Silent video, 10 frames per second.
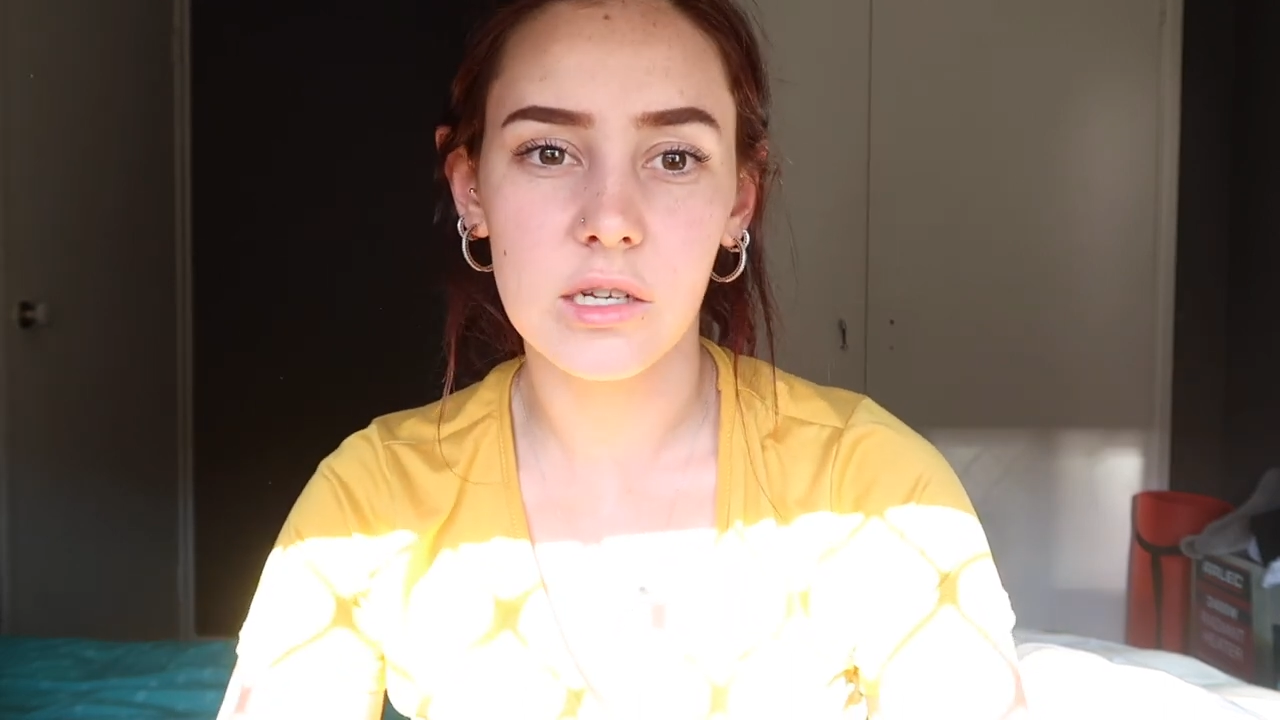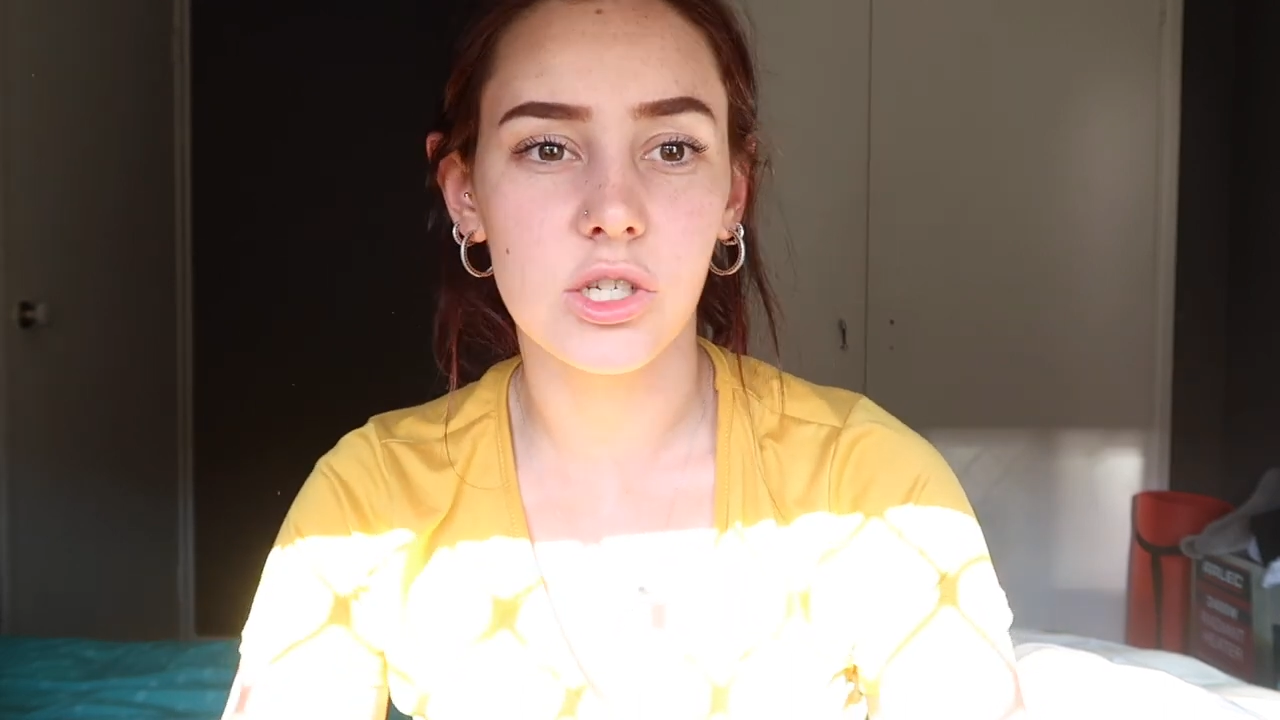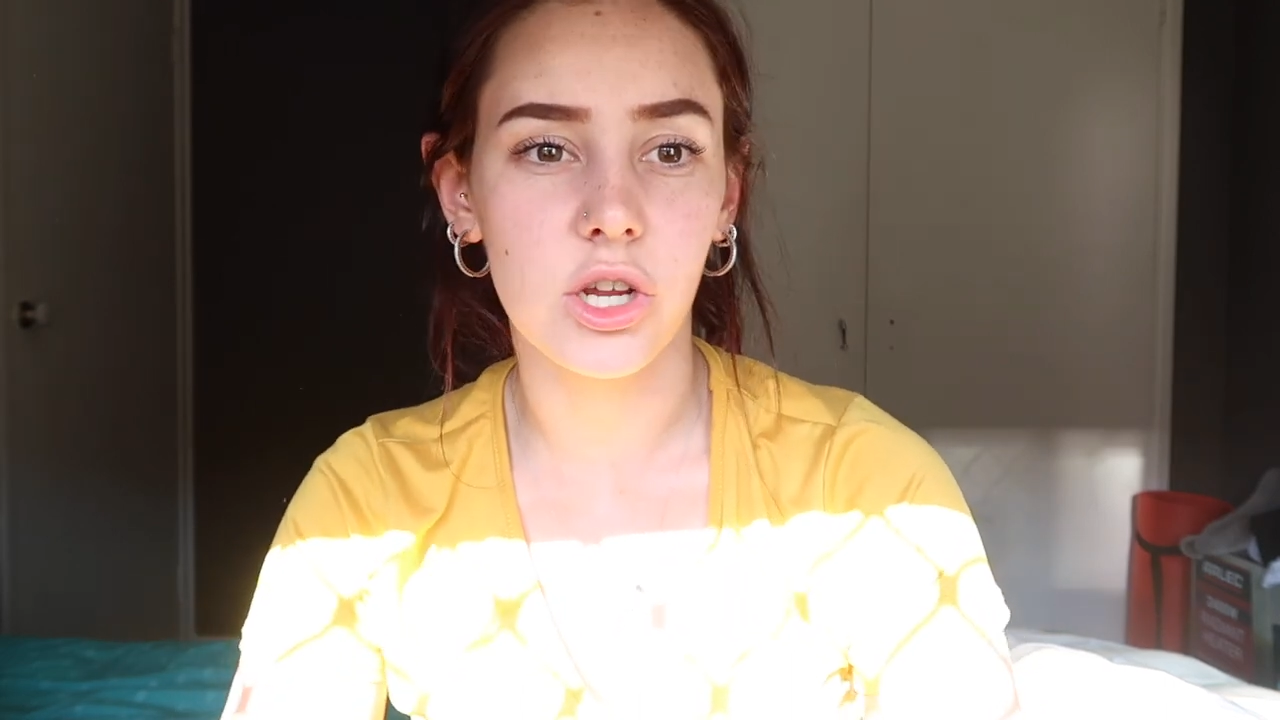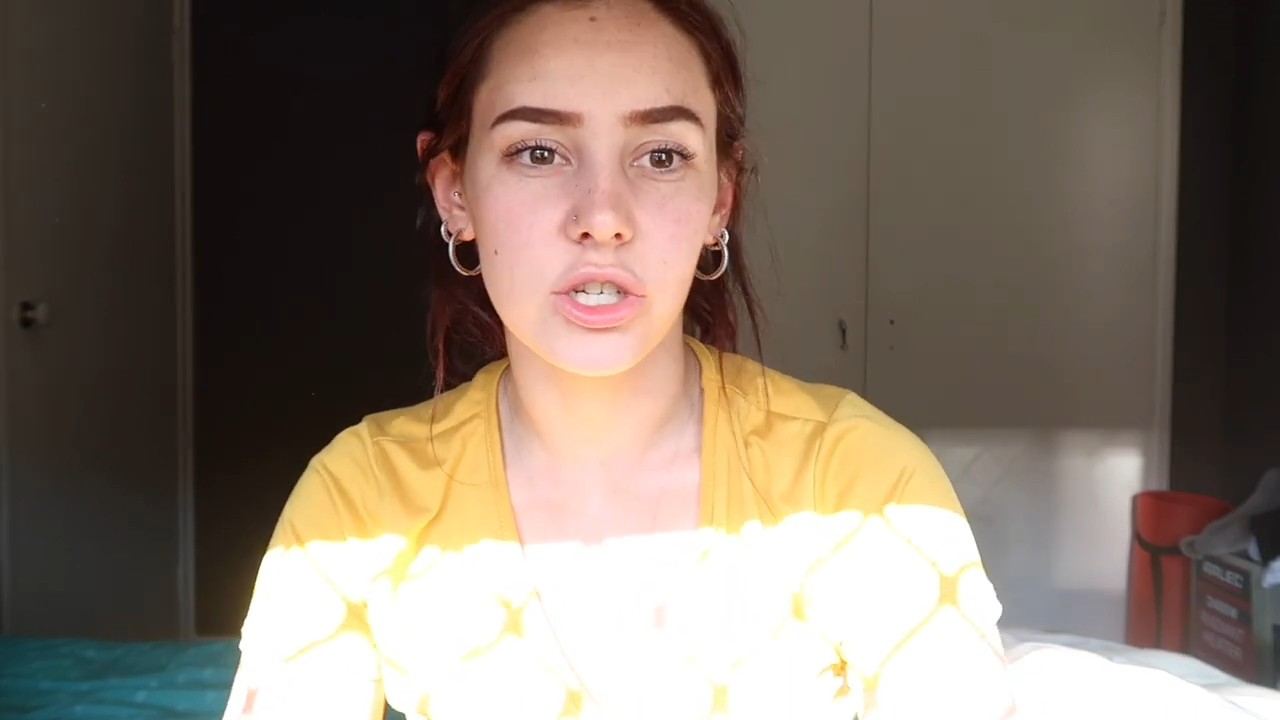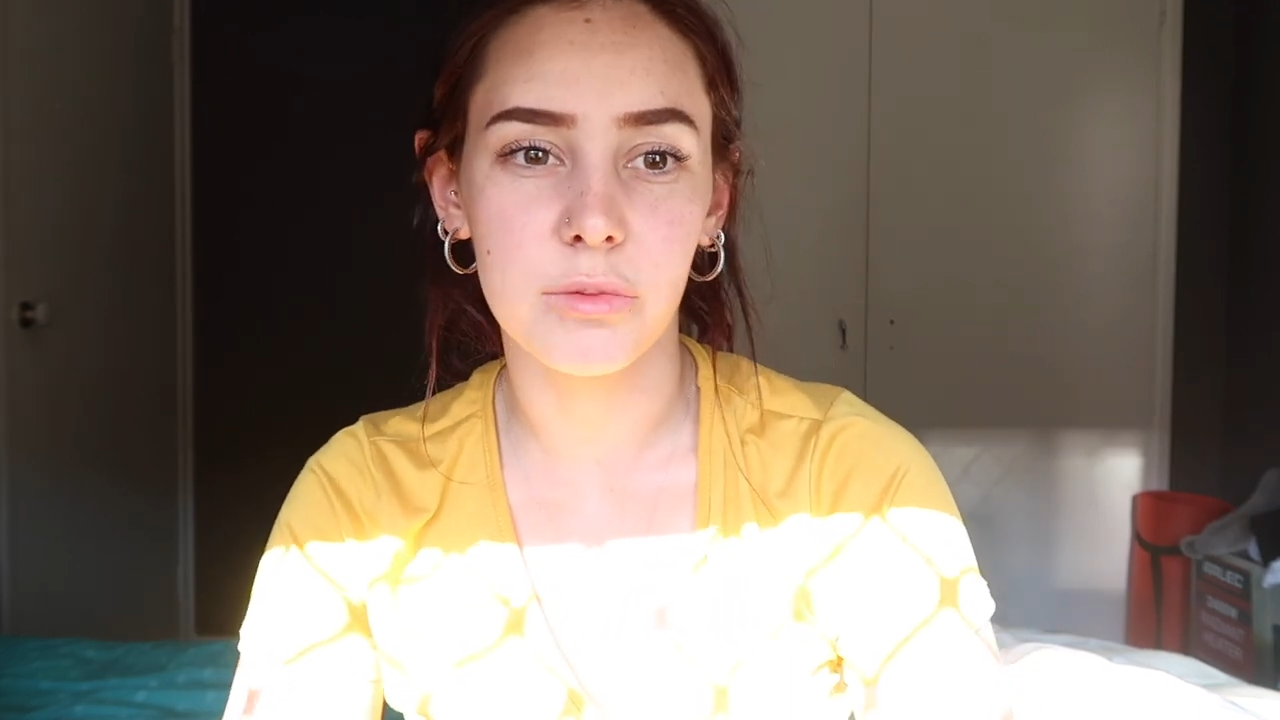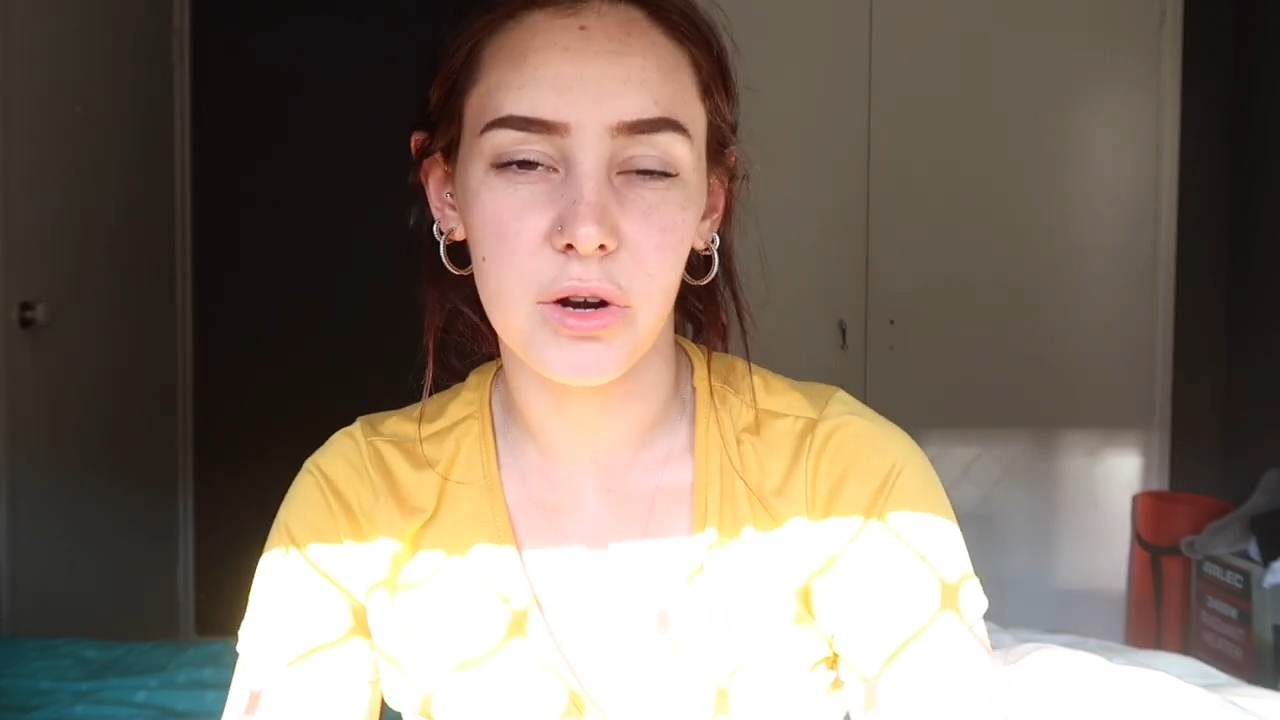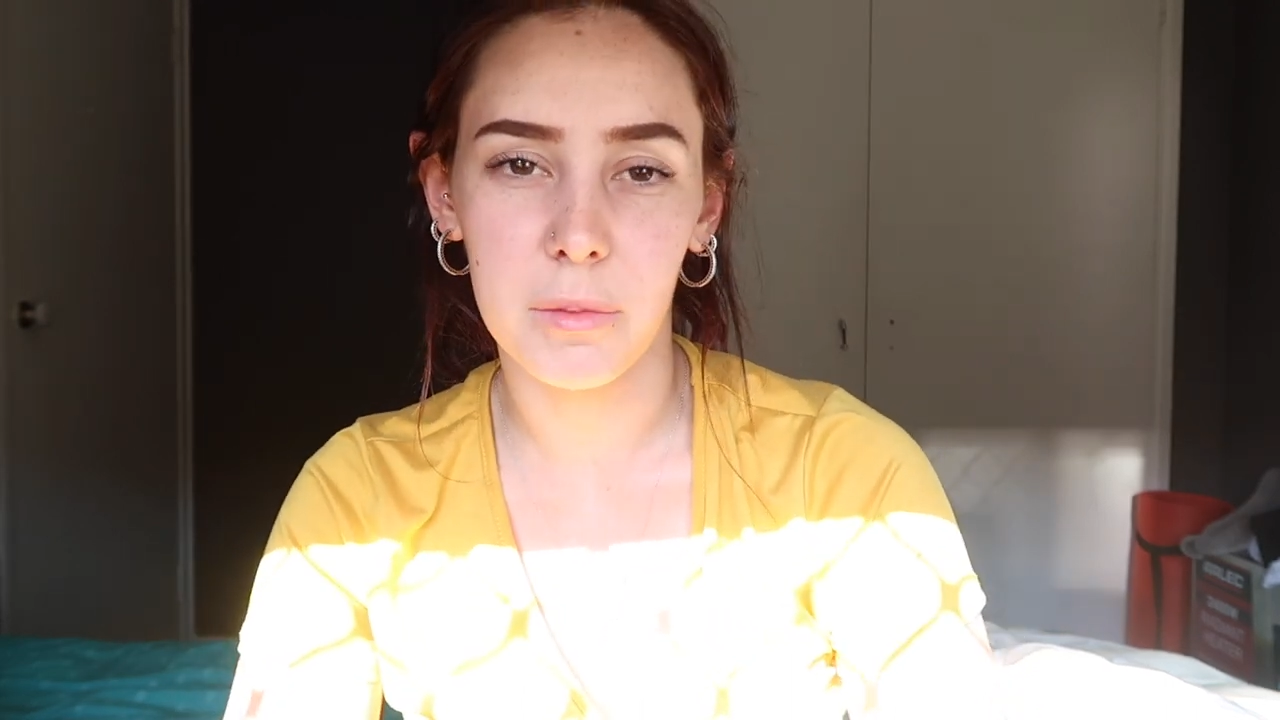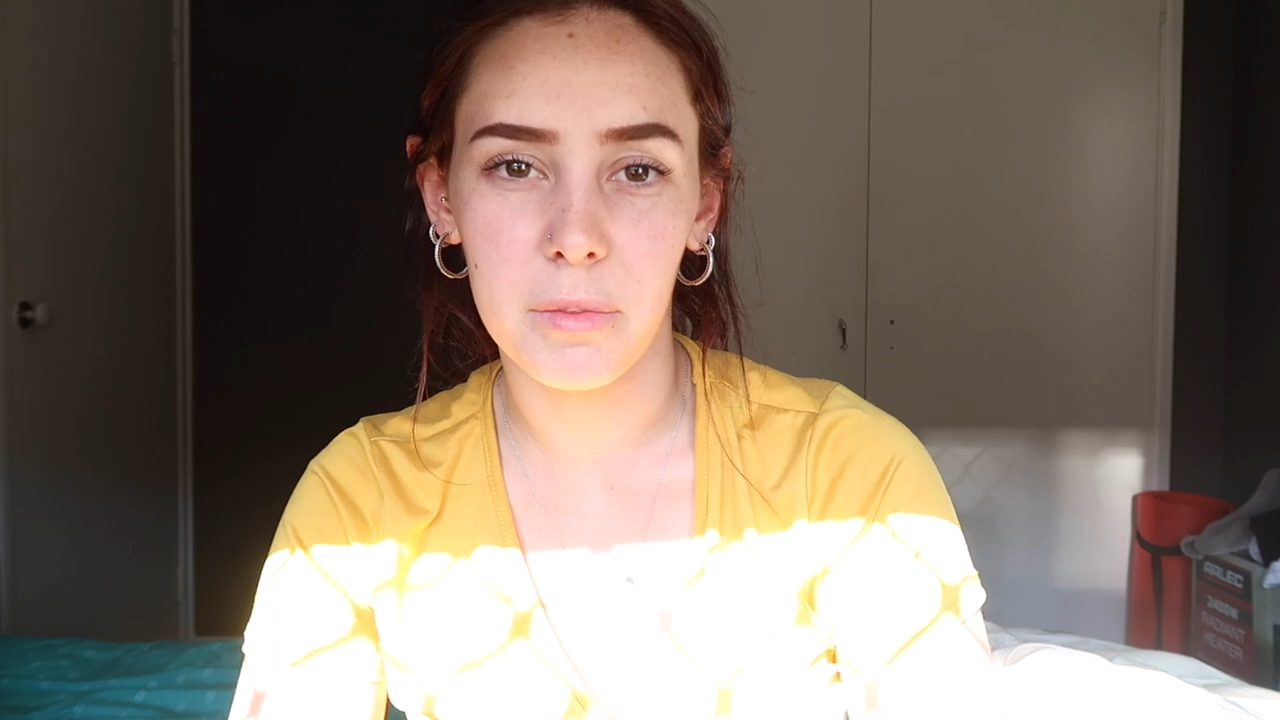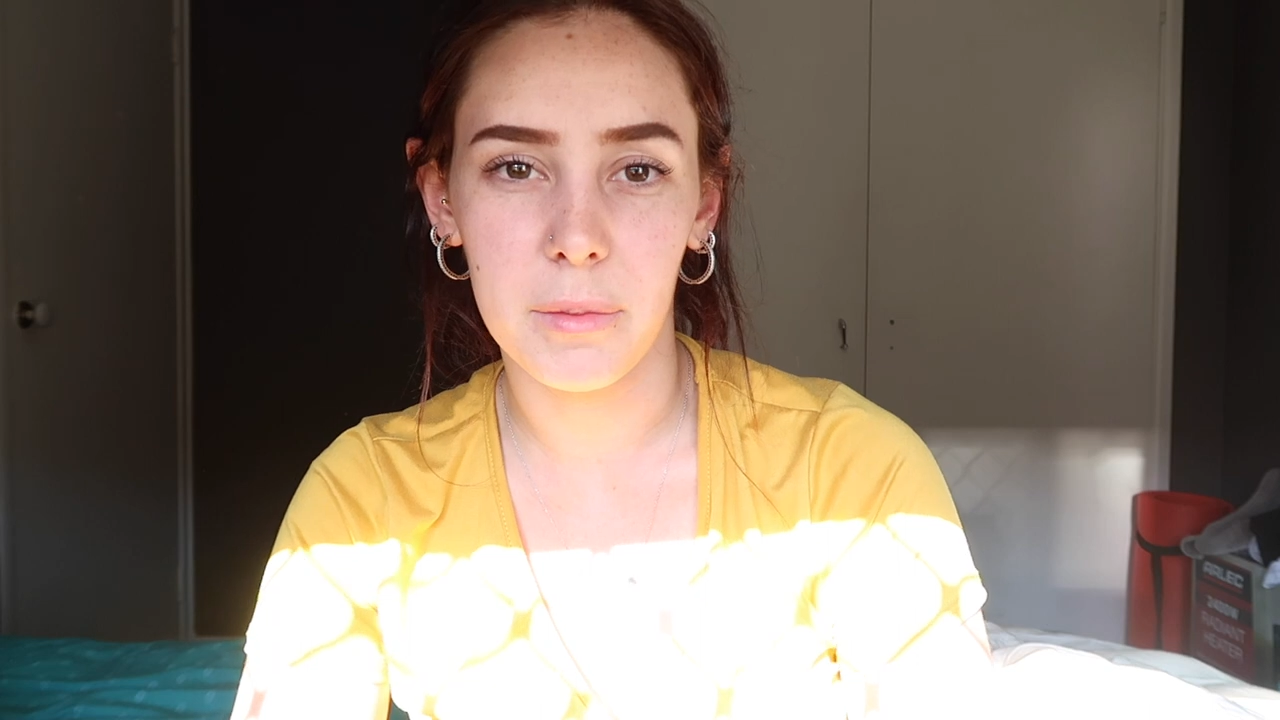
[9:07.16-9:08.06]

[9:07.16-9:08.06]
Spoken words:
So she put up